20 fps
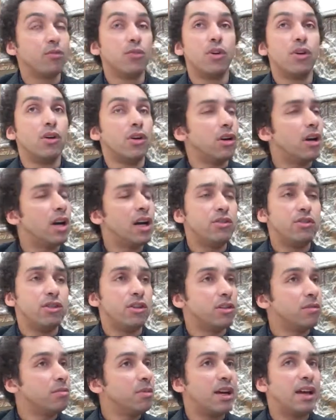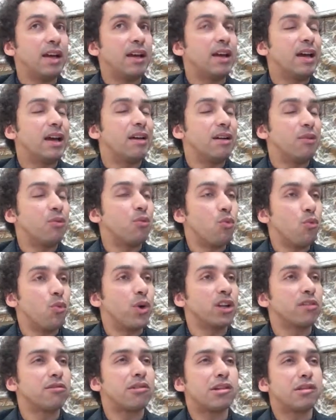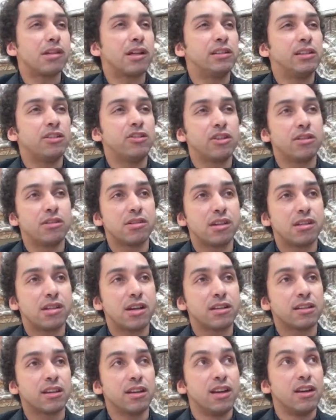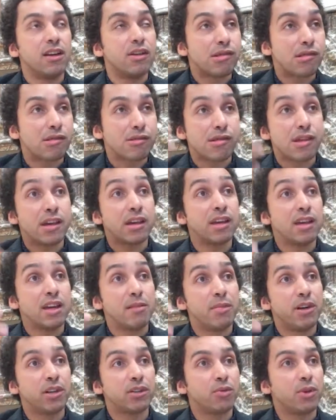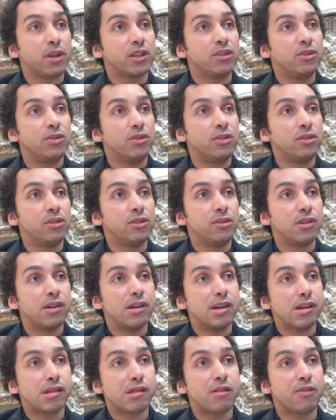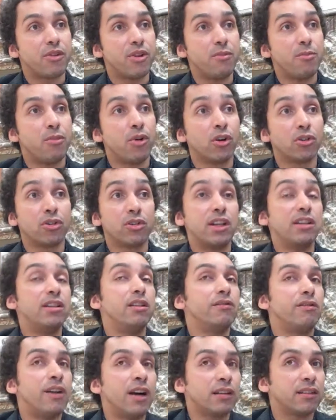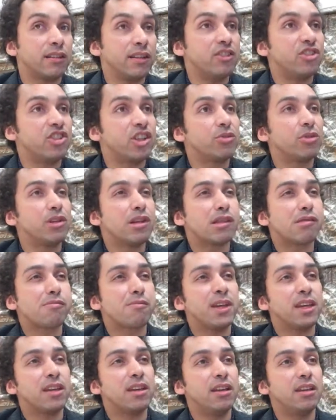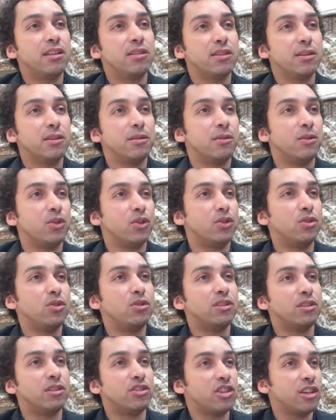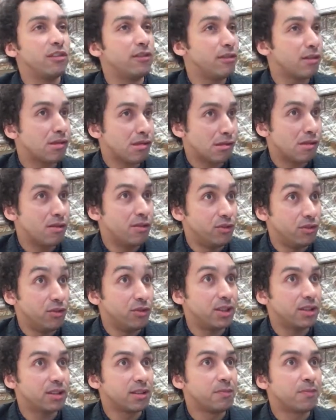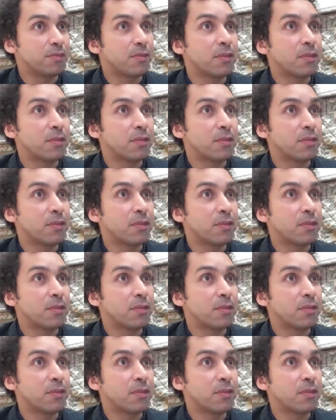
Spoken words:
And one of the things that it shows is that thinking about what you do is very important, and in fact, generally speaking, the good achievers do it.